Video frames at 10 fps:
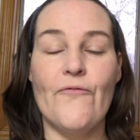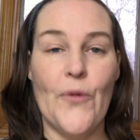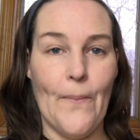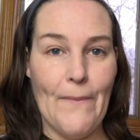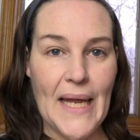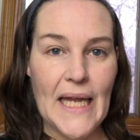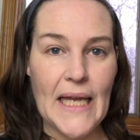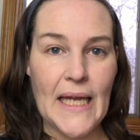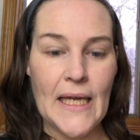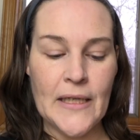For
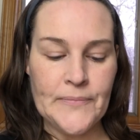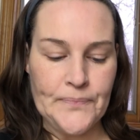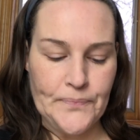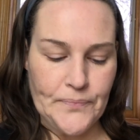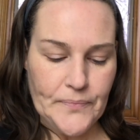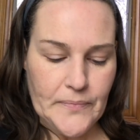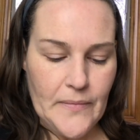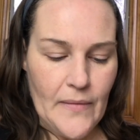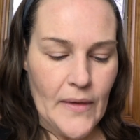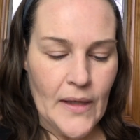me,
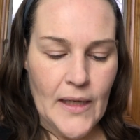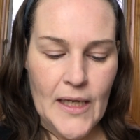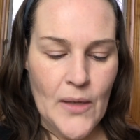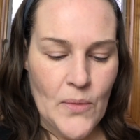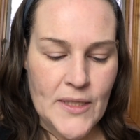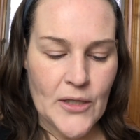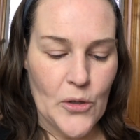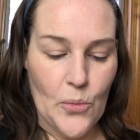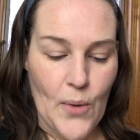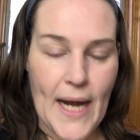it was a
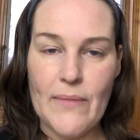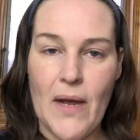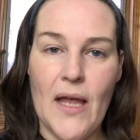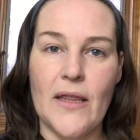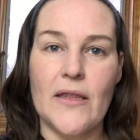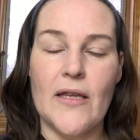great month.